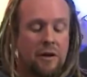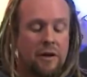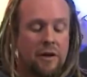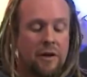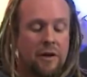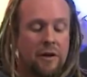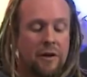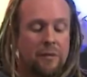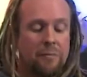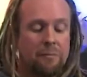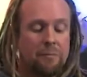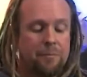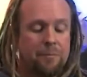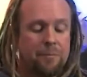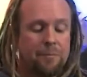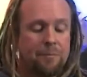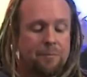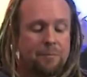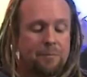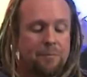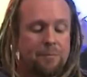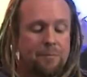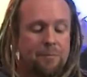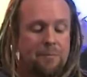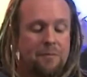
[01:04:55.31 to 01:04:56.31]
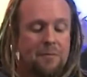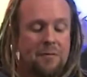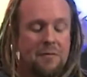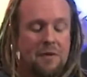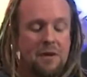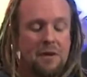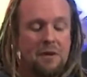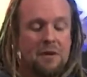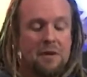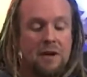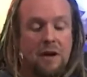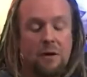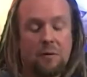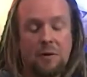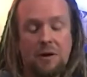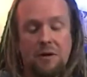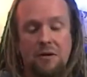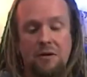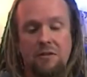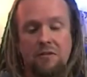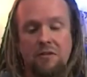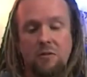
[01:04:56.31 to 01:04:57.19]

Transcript: Uh, yeah, when I